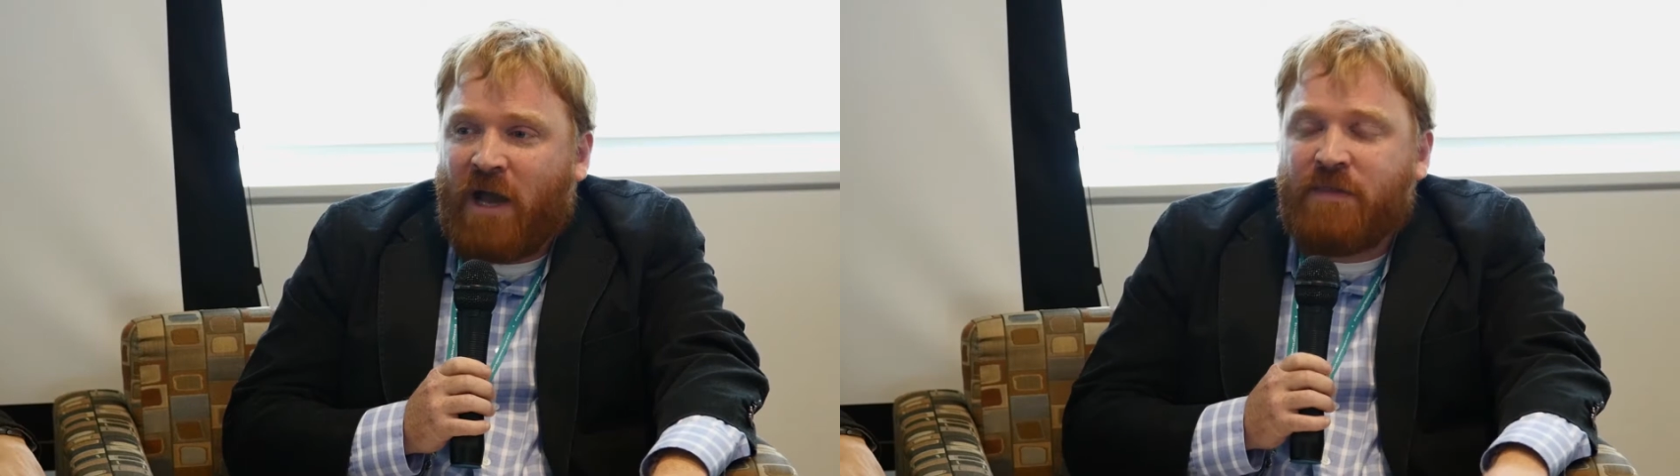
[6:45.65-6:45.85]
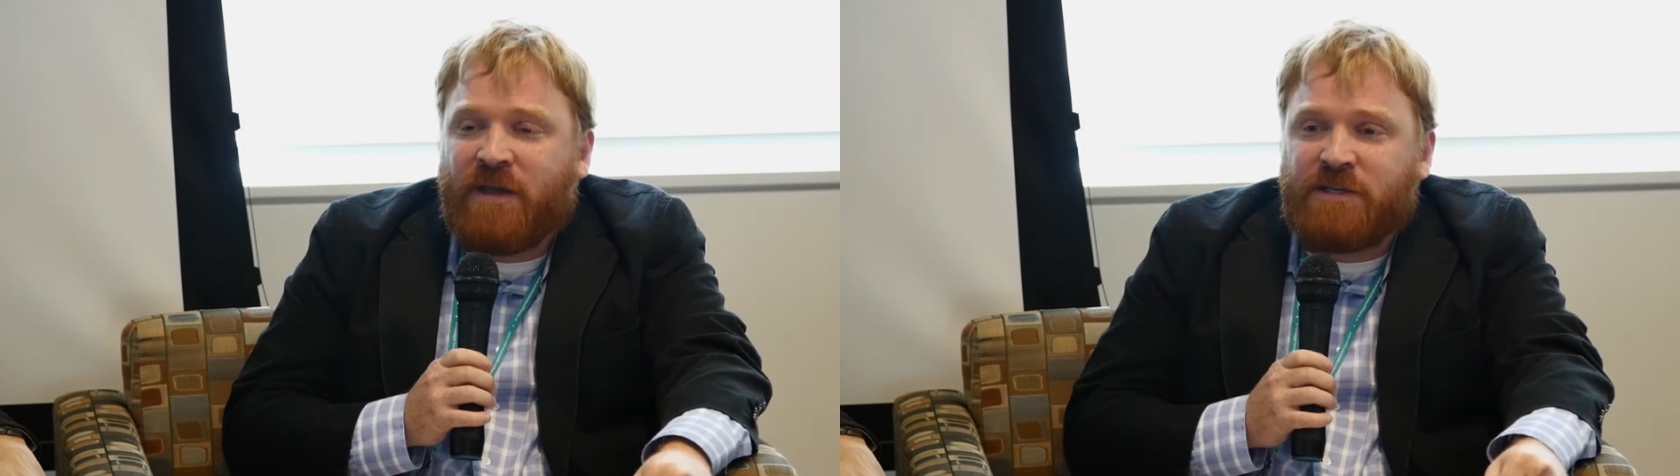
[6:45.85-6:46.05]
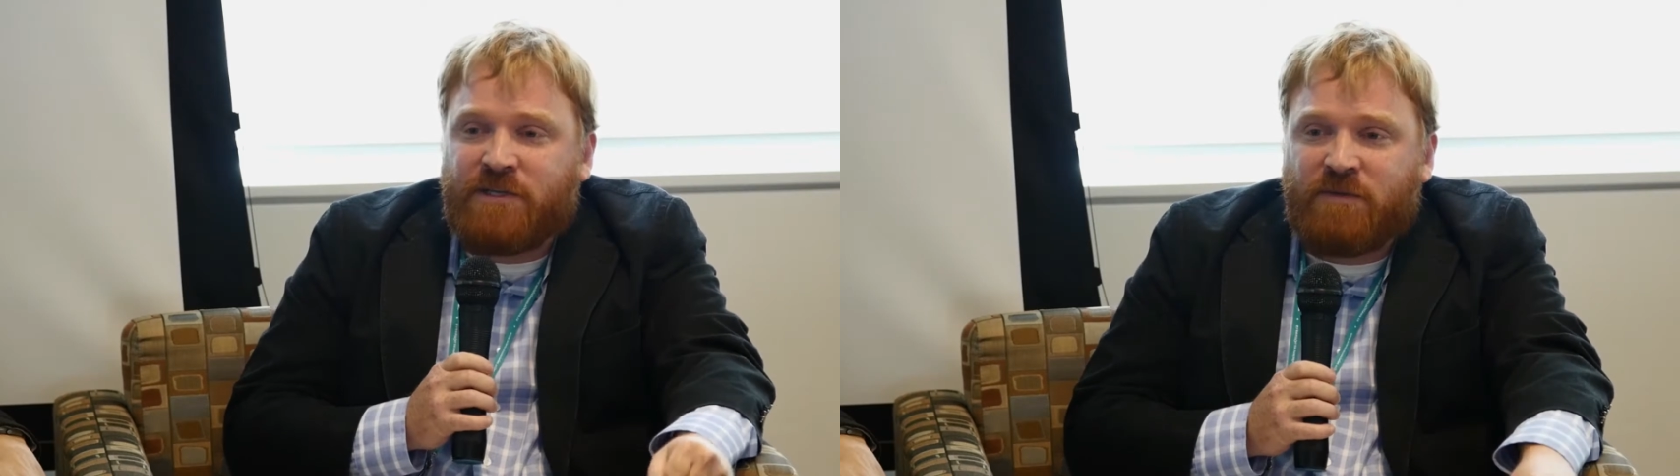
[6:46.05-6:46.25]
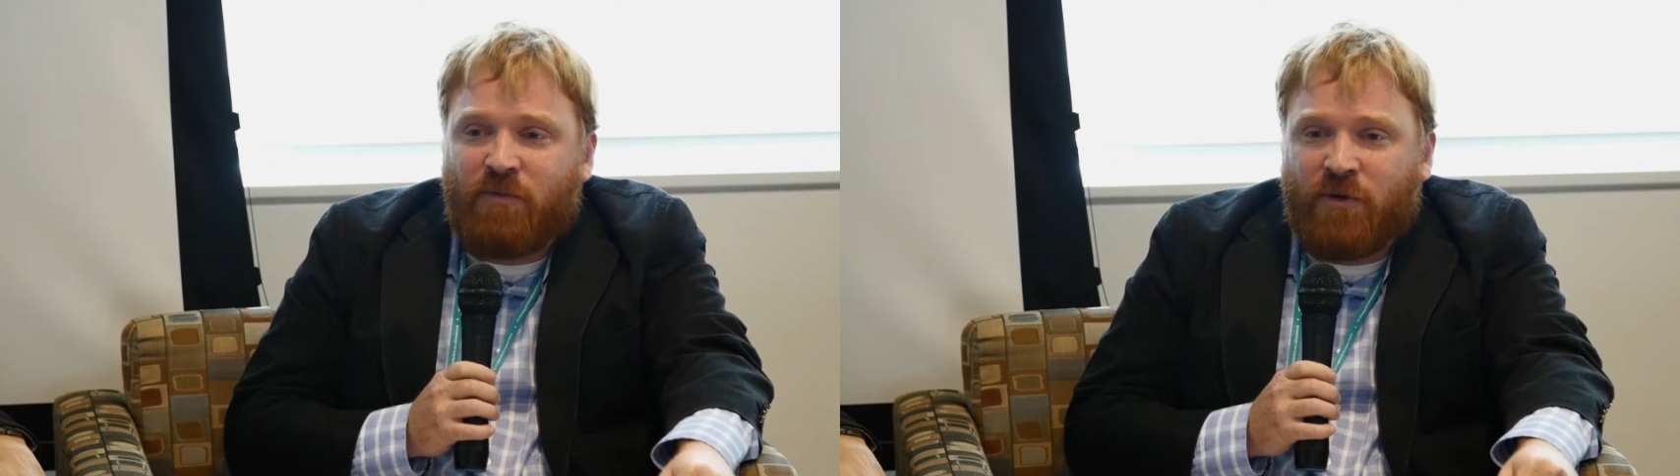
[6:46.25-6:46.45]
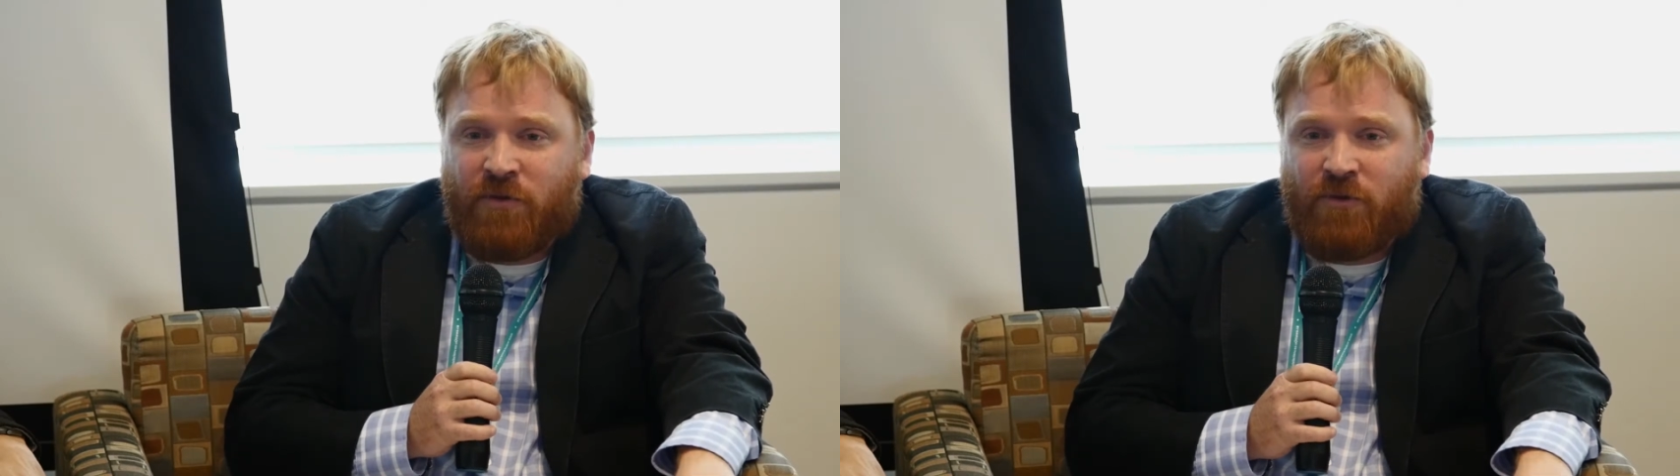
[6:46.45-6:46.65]
I think it's just
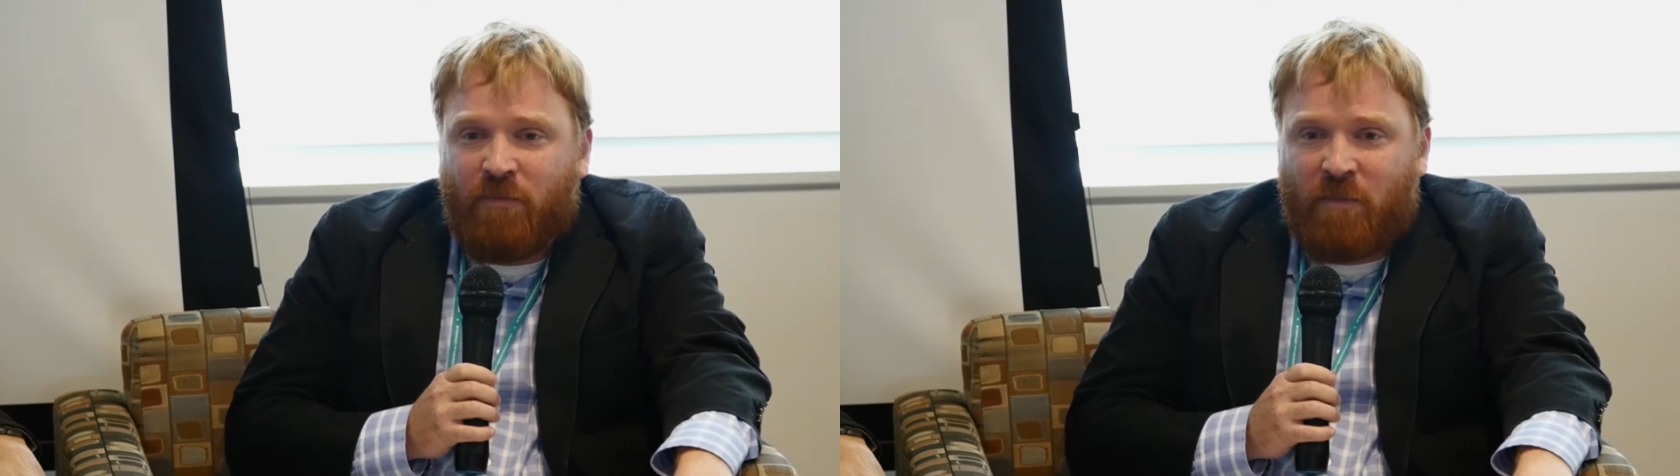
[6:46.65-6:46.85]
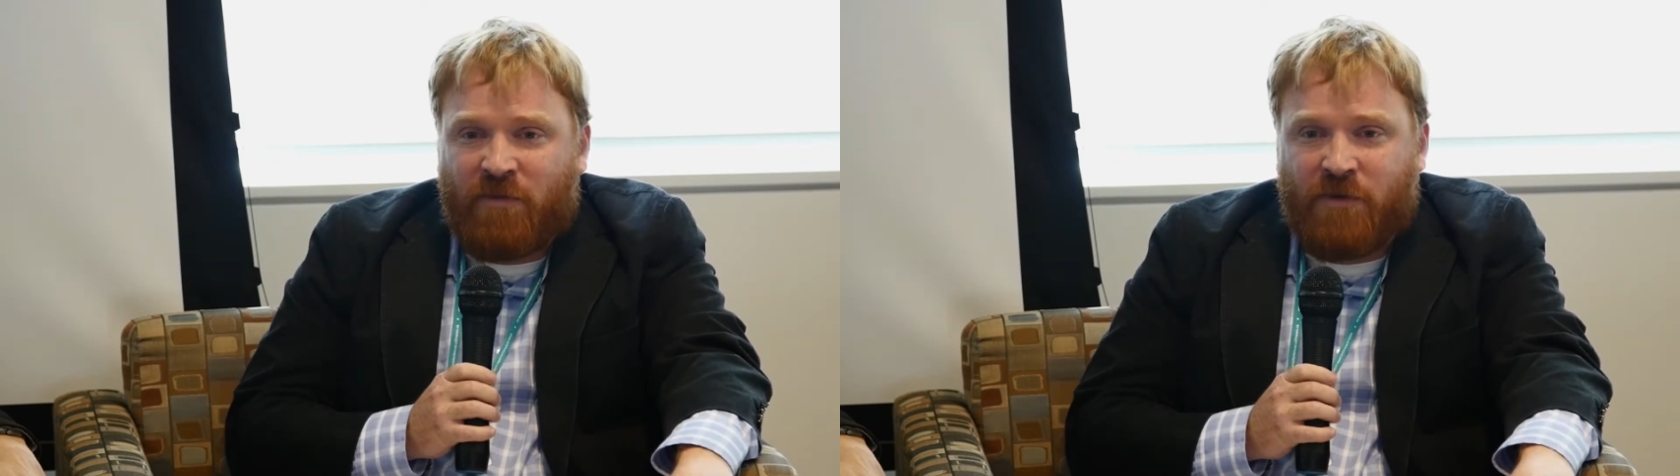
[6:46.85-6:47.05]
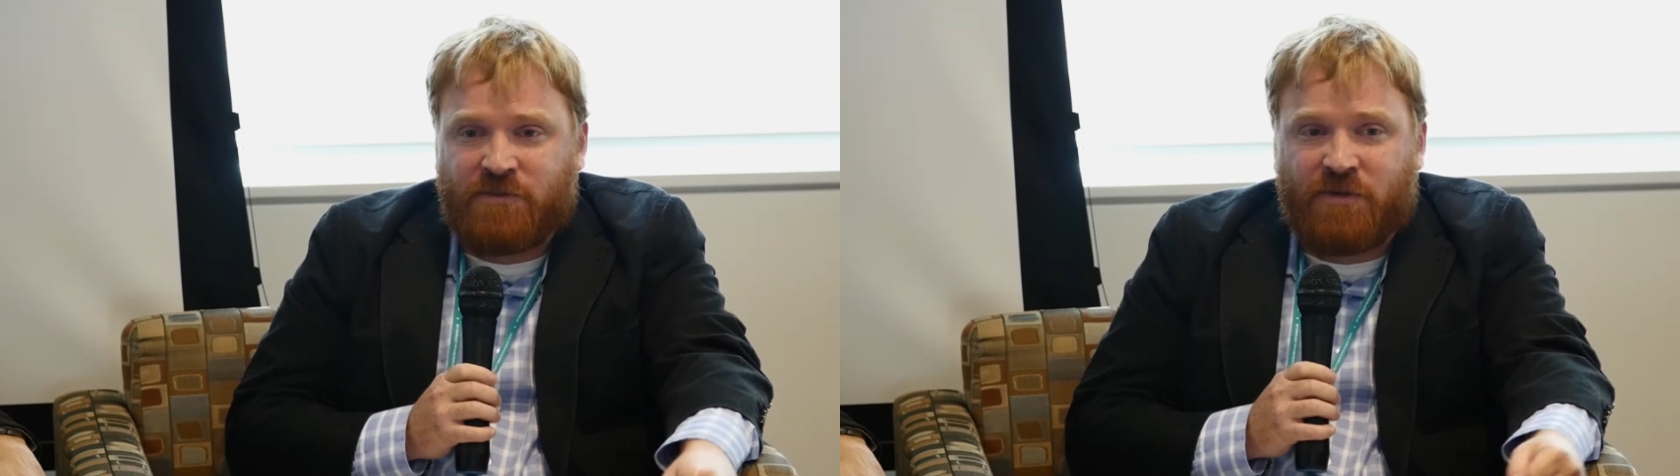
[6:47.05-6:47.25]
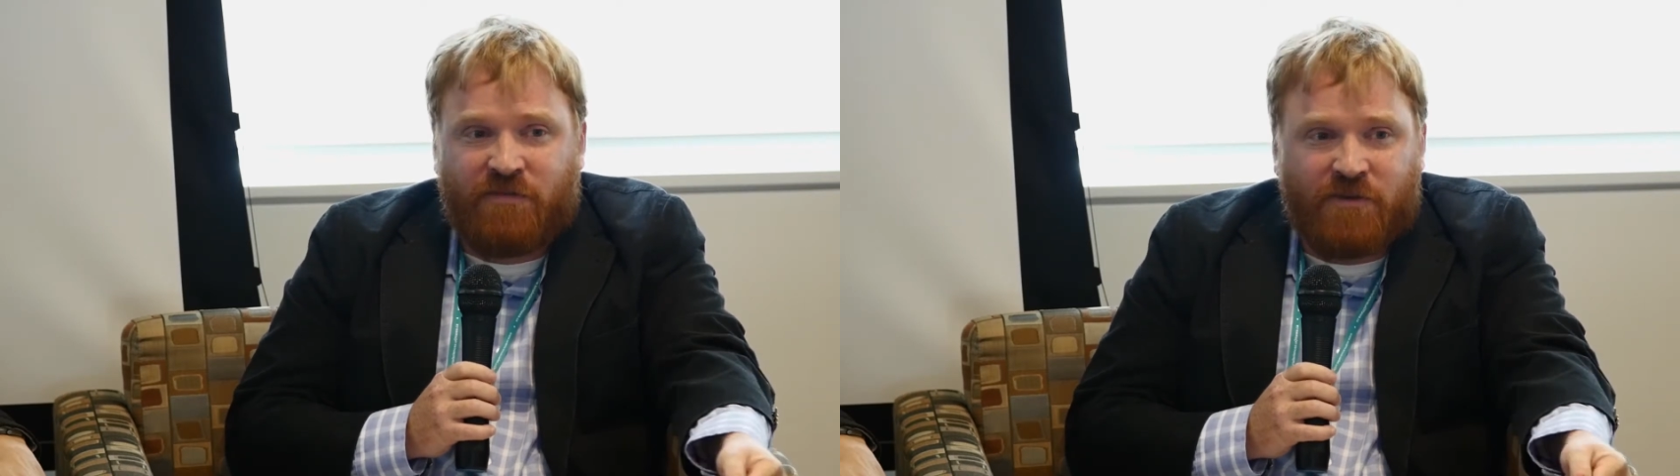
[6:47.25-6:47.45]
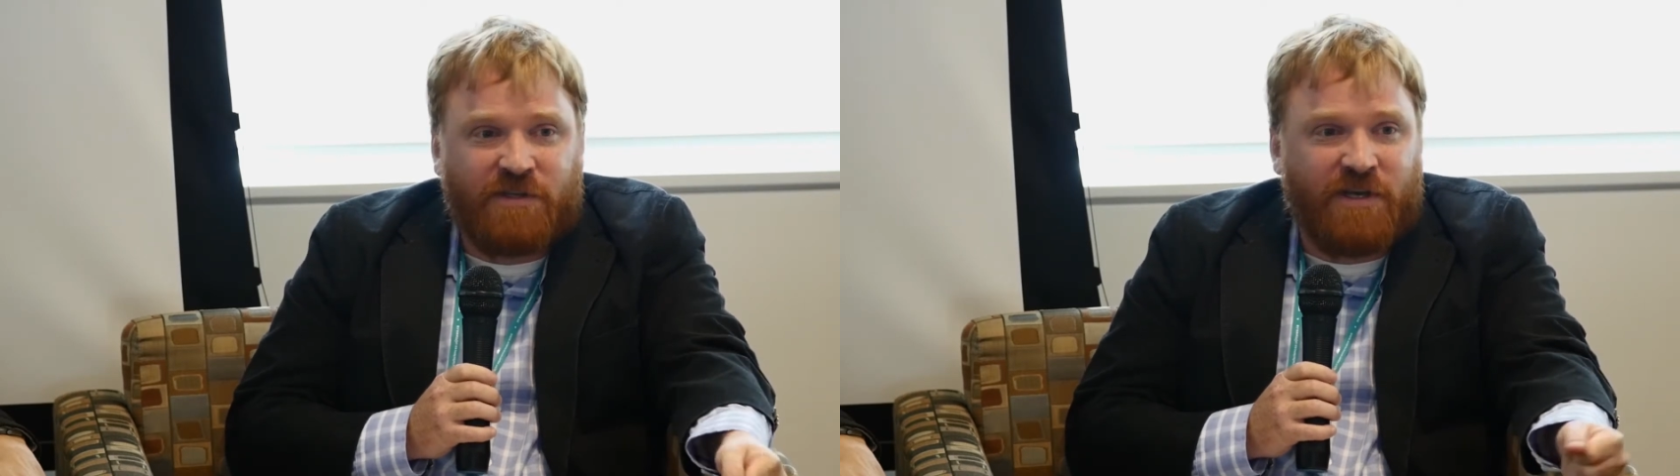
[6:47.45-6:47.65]
important to remember that there's a
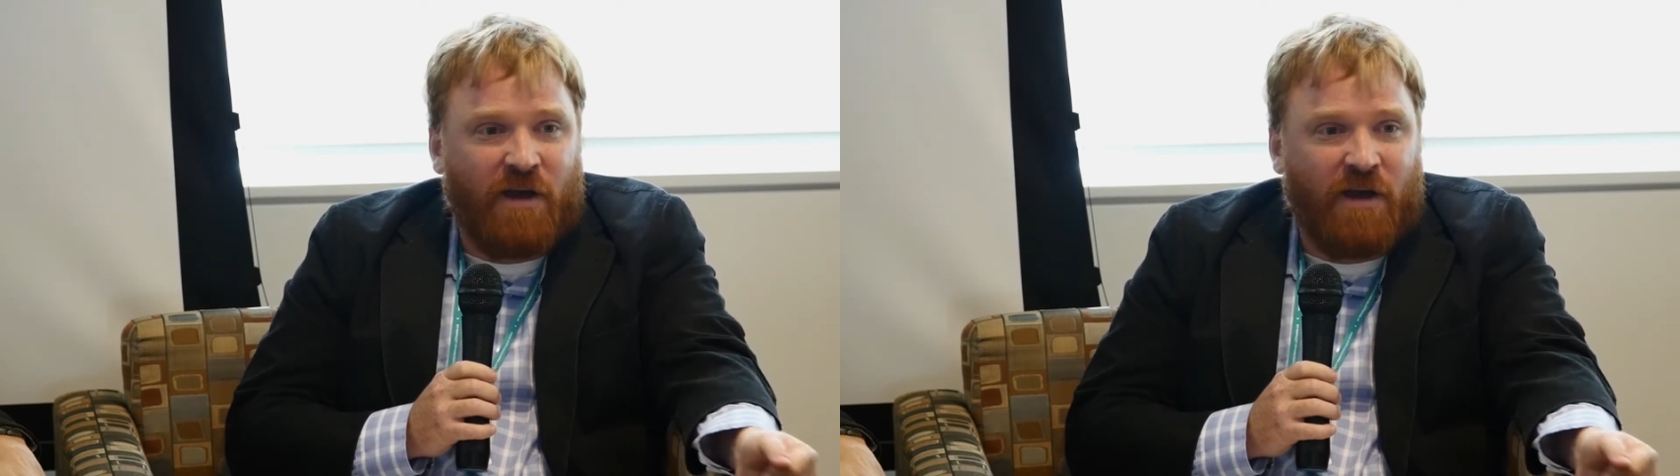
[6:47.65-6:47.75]
diversity